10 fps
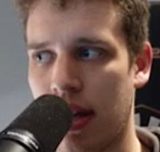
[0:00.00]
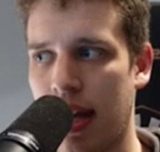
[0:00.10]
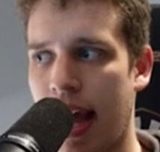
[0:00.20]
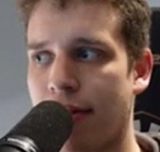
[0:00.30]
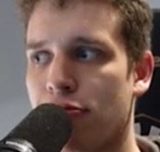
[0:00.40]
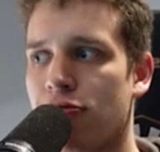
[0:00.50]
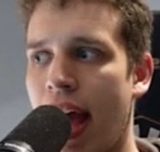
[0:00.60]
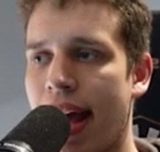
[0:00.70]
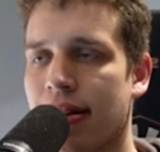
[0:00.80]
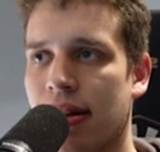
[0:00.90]
And
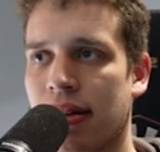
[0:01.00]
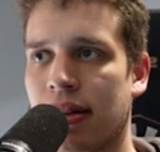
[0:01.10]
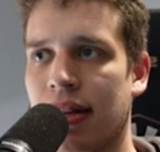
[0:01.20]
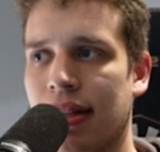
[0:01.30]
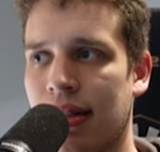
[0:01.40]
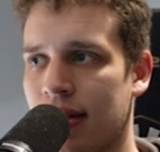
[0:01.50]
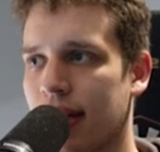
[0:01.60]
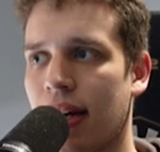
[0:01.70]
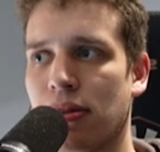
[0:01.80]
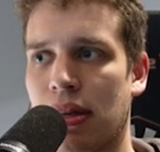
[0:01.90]
rather than
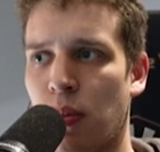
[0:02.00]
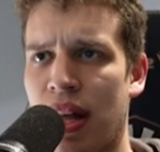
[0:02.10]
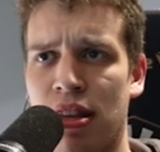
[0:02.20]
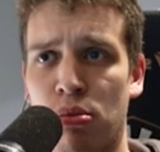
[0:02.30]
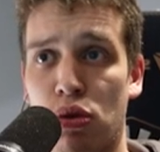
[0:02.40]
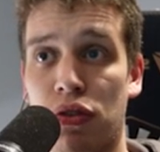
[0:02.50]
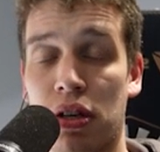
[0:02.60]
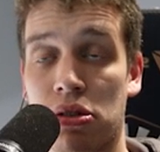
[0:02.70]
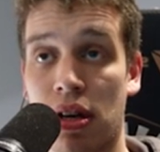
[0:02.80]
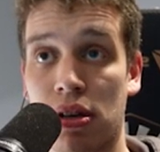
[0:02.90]
scouting when the move out
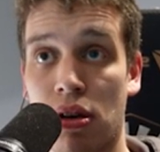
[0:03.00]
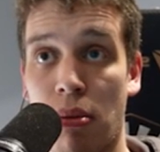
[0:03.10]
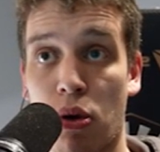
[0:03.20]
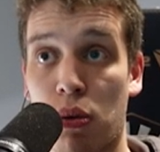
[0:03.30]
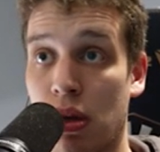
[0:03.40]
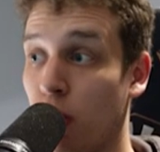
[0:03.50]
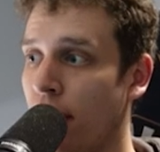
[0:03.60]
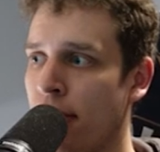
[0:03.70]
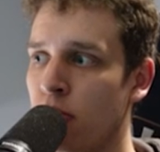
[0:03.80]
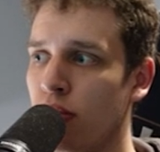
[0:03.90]
is going to come or with
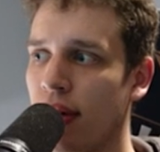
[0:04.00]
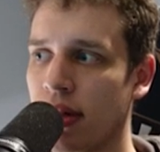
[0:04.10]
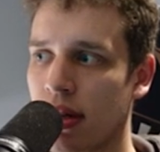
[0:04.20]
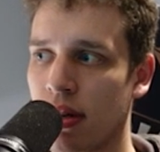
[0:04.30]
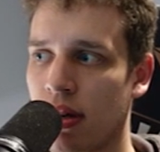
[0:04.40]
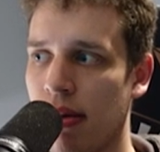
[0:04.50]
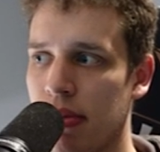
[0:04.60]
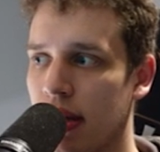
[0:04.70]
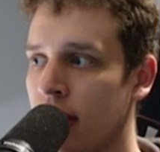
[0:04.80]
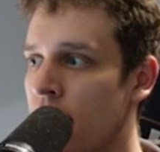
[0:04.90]
what the move out is going to come,
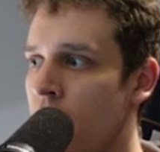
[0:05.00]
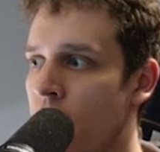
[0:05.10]
because